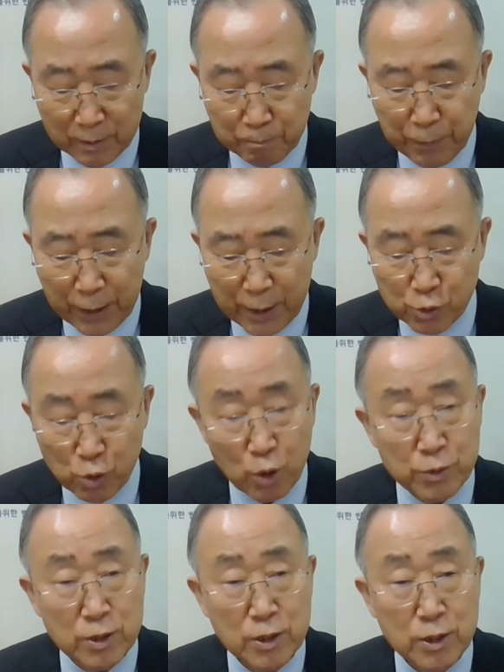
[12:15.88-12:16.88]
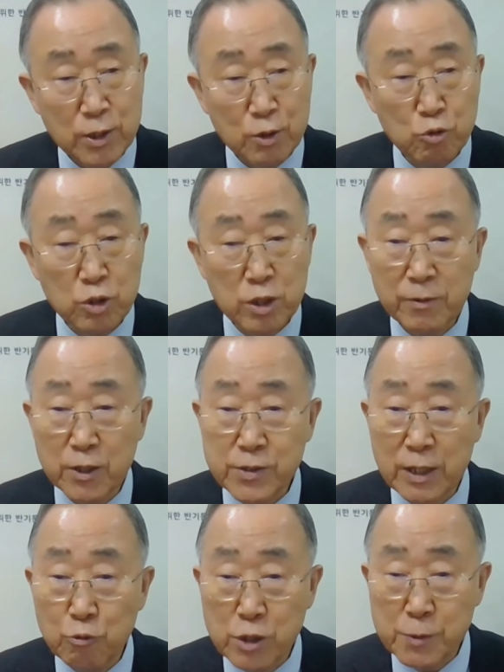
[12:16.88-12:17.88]
based on
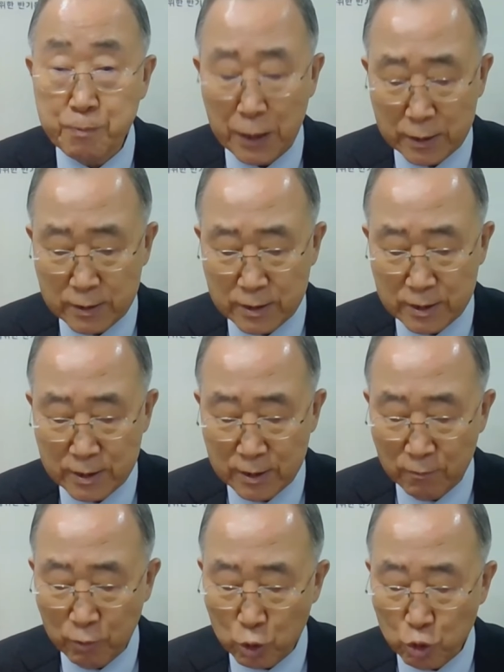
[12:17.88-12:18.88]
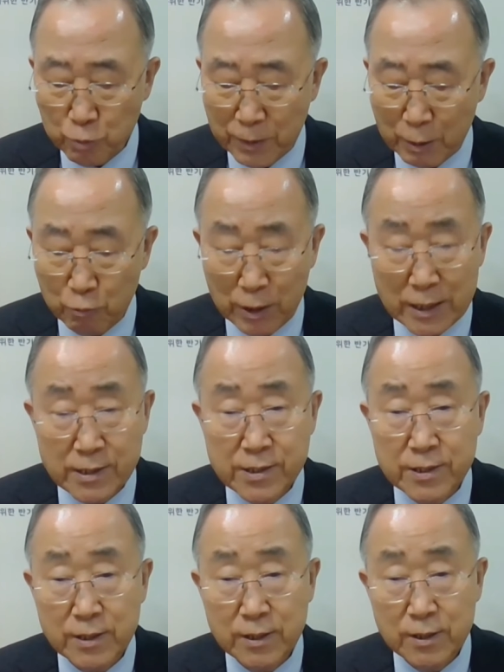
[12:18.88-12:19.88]
universal respect for human
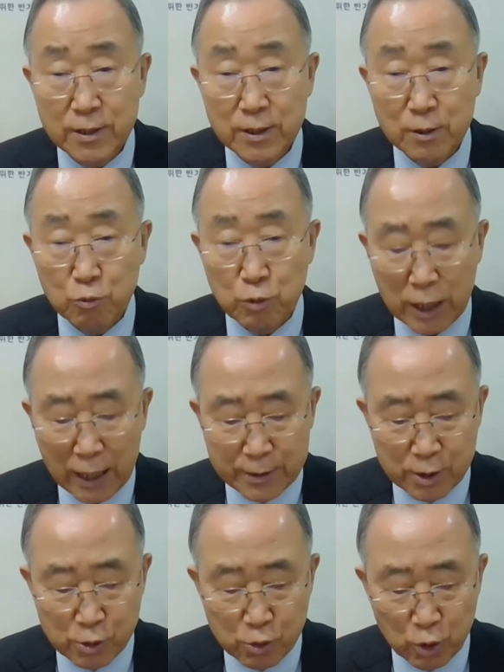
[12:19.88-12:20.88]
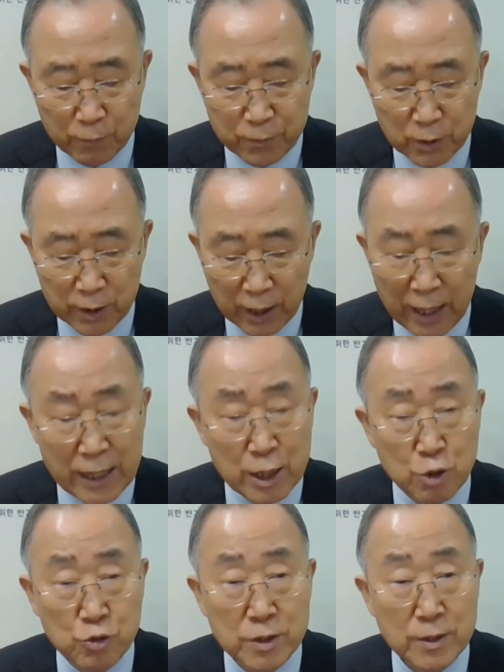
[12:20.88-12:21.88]
rights, regardless of
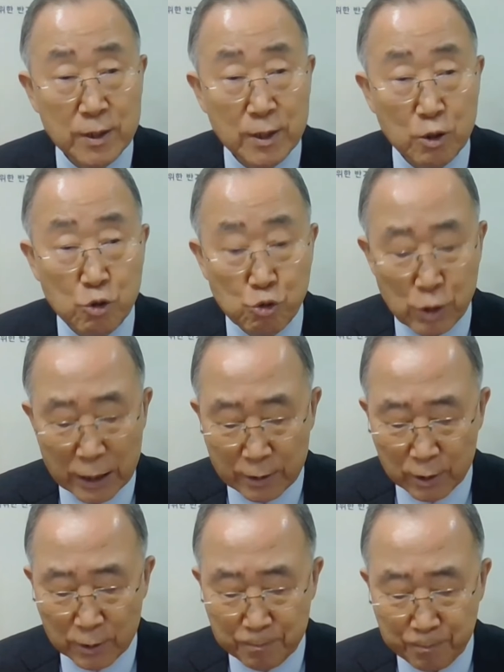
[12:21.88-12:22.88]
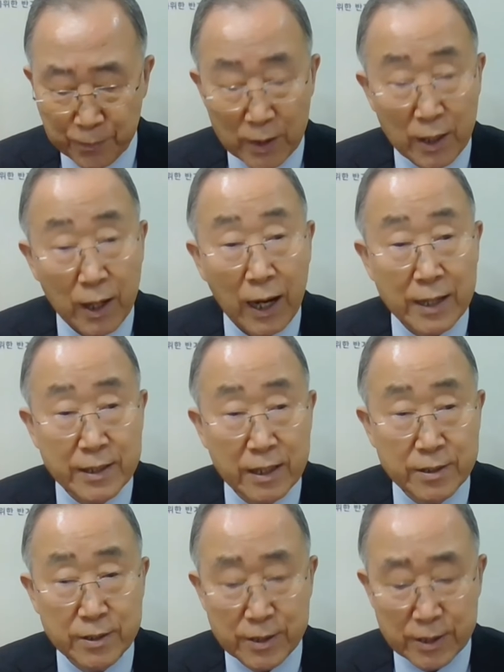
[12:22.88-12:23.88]
age, gender,
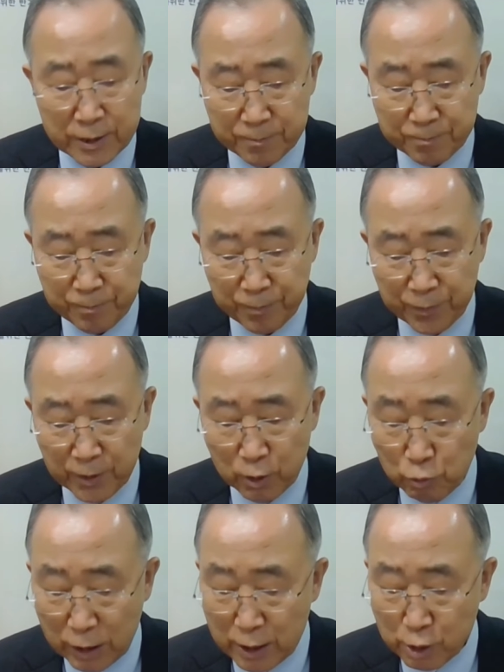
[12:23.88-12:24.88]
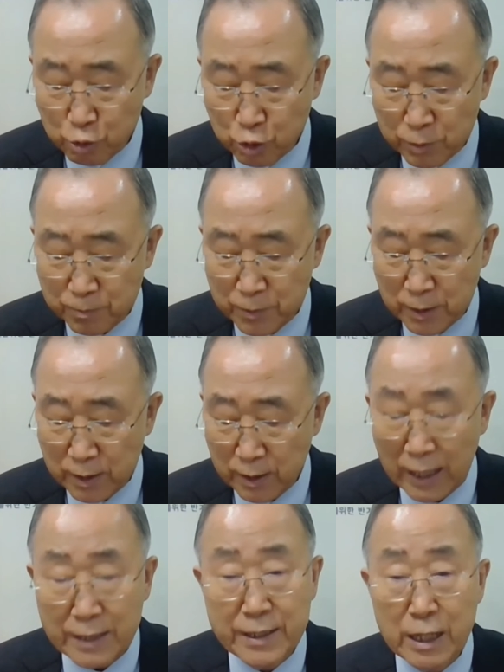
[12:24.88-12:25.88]
identity, religion,
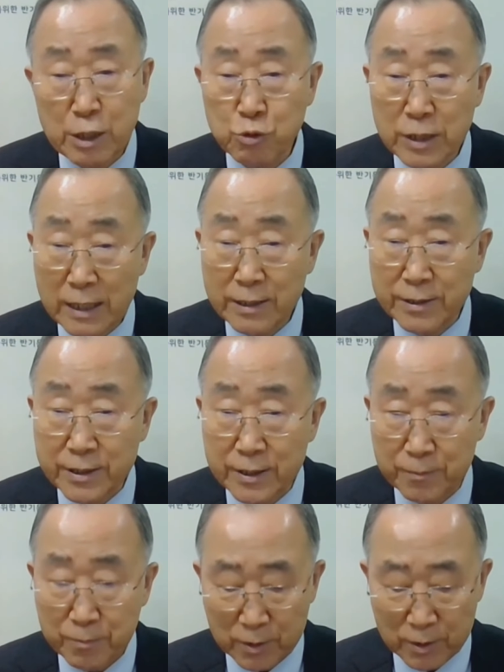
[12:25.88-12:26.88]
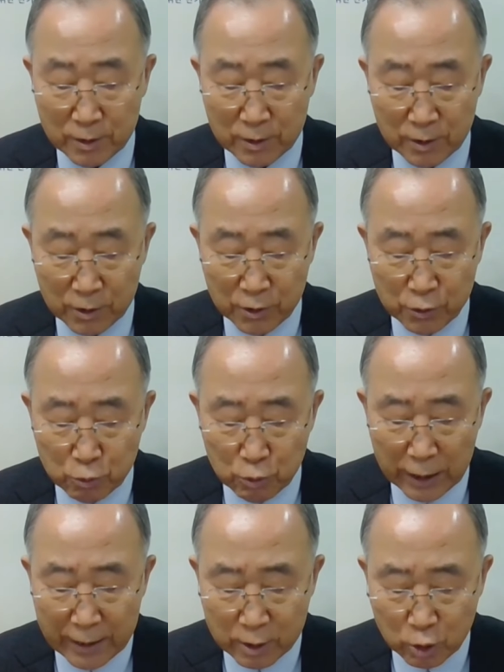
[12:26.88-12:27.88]
and nationality, through
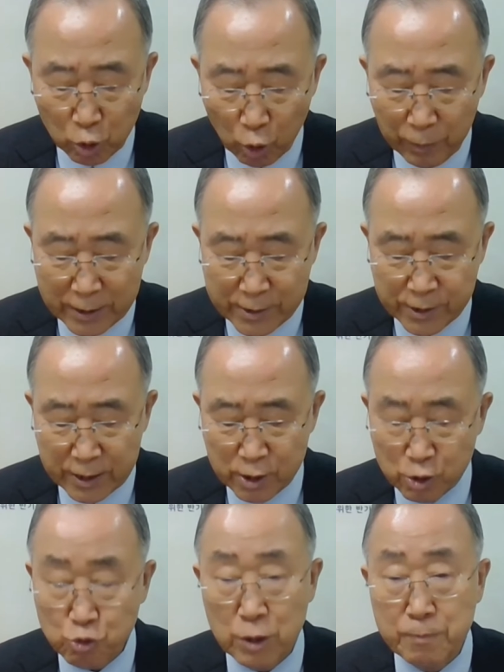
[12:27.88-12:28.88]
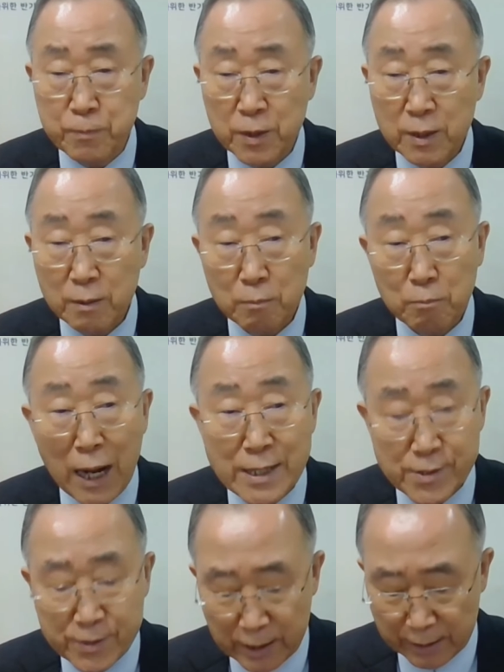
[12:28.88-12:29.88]
a global citizenship
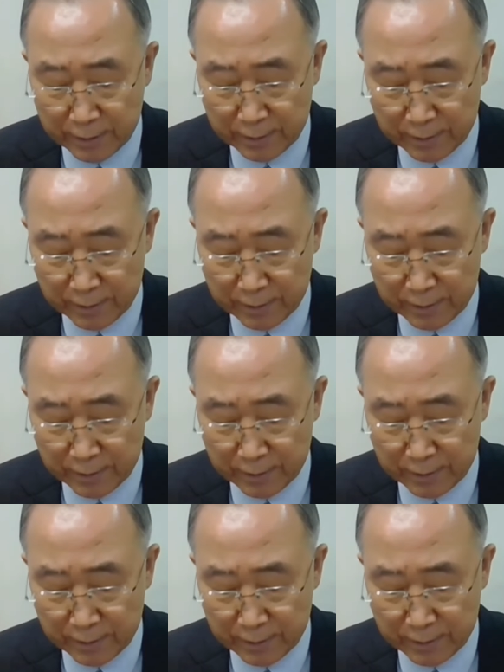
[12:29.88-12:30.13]
mindset.